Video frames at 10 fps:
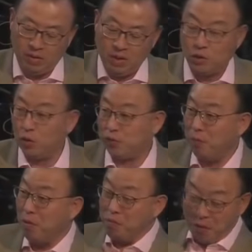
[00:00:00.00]
So, from
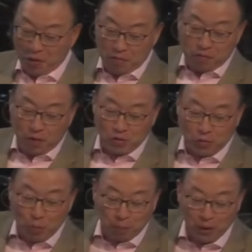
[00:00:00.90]
the very first
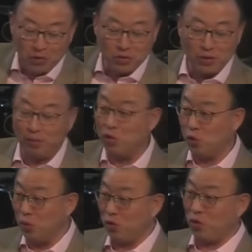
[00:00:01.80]
few pages of the
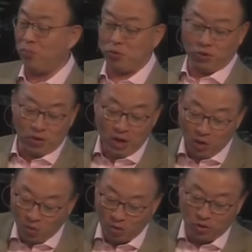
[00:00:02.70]
Jewish scripture
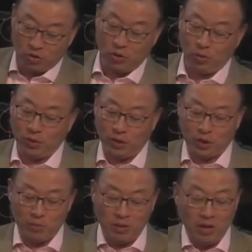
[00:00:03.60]
or Christian Old
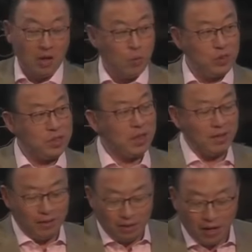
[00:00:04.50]
Testament, we see that
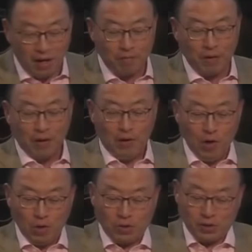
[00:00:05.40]
life
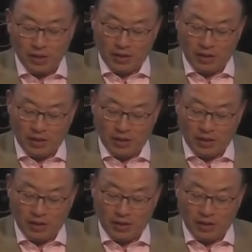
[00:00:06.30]
looks